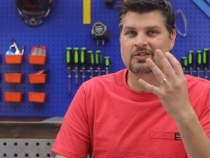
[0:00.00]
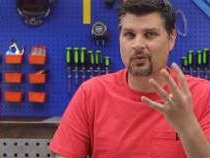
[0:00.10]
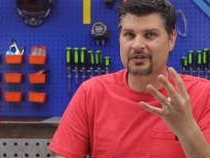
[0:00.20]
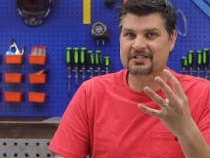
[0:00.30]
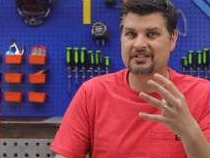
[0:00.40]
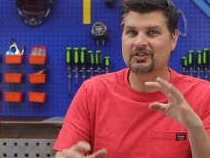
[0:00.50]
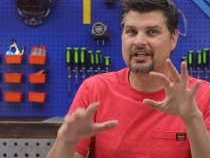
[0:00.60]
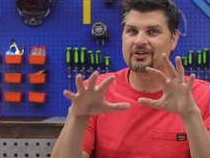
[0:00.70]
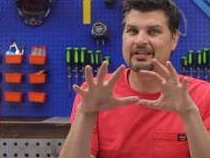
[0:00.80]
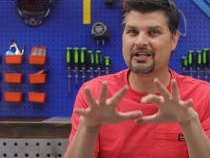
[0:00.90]
So we're still
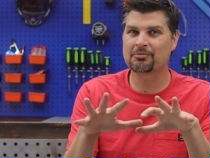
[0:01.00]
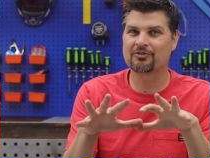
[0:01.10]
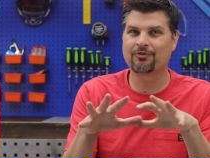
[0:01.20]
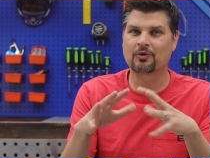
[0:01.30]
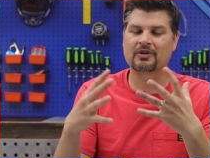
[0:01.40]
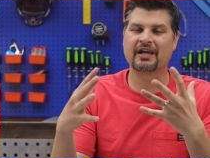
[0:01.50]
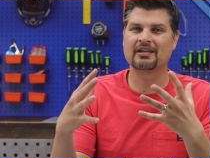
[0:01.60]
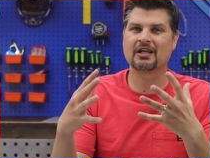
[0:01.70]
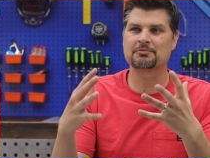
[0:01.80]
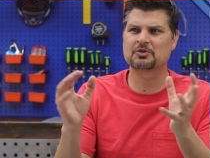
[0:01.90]
here in number 4,
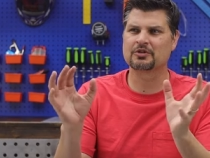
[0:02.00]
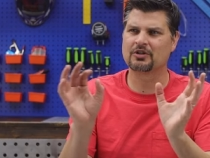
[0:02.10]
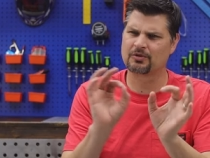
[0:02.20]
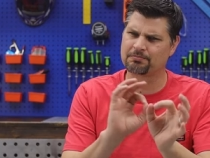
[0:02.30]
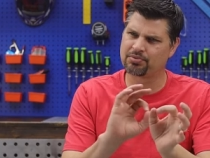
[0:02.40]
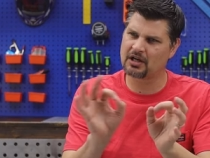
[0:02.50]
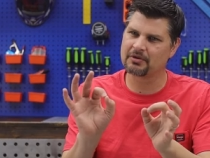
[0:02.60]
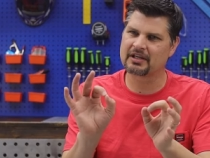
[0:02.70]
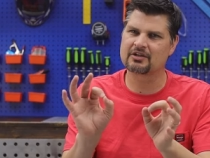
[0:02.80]
and I'm sure you're probably